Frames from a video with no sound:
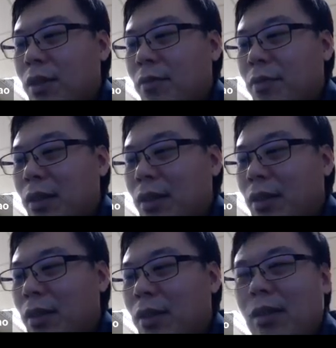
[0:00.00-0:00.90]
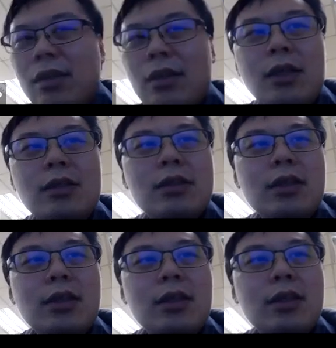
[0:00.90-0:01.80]
BB. That's
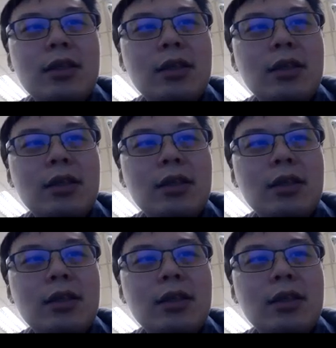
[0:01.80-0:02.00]
a. Uh,